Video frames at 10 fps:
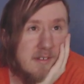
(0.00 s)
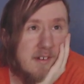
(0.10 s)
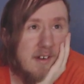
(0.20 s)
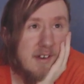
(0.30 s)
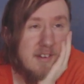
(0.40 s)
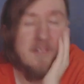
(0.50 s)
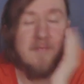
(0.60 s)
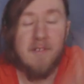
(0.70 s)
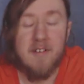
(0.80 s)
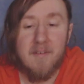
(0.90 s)
I know the
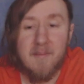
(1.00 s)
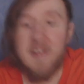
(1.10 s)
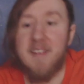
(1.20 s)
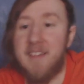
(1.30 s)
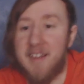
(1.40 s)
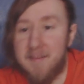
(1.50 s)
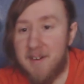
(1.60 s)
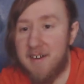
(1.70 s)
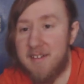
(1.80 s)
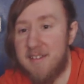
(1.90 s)
word I want to say,
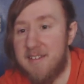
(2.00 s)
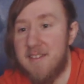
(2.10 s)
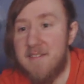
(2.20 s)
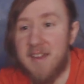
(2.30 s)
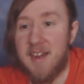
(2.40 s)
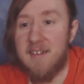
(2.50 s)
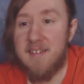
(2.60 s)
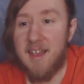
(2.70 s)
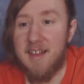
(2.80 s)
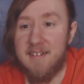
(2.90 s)
but I just don't know how
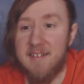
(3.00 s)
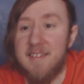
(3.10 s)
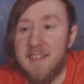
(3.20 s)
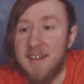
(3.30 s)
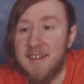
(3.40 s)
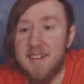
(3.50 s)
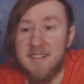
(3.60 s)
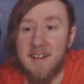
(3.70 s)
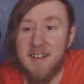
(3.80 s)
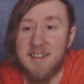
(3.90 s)
to actually say it.
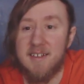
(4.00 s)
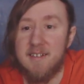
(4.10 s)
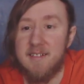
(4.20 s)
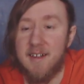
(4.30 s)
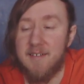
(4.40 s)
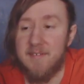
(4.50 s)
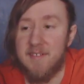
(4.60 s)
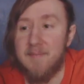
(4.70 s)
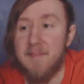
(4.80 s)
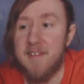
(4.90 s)
Like for
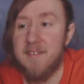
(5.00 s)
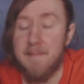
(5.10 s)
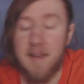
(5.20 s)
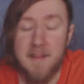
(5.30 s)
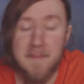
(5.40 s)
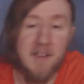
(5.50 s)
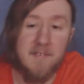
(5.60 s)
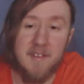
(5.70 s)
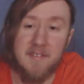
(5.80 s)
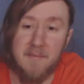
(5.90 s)
some reason my
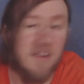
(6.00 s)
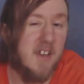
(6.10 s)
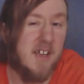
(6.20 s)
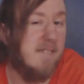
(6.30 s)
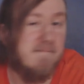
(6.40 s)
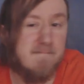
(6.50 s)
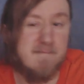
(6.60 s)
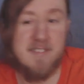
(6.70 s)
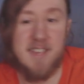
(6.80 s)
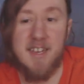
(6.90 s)
mouth doesn't want to
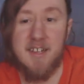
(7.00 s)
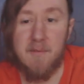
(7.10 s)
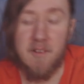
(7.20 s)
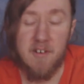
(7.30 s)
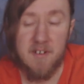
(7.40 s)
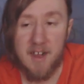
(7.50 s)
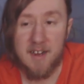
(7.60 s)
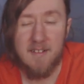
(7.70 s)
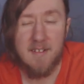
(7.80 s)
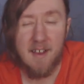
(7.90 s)
say the word. I
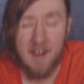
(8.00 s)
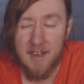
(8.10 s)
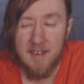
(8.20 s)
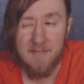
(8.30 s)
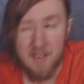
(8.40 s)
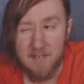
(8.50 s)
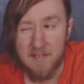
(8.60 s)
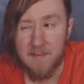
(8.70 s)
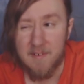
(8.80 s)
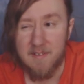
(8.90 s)
can kind of think of
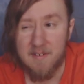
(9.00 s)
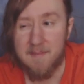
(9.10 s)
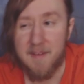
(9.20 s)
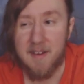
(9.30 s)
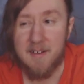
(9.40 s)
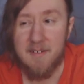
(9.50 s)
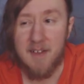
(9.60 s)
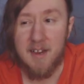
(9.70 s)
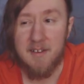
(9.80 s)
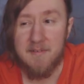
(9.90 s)
the word, but I don't
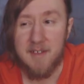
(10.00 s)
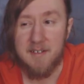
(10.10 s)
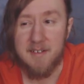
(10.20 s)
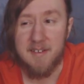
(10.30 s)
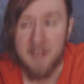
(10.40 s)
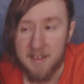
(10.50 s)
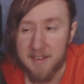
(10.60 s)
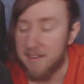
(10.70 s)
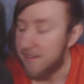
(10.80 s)
know how you would actually say it.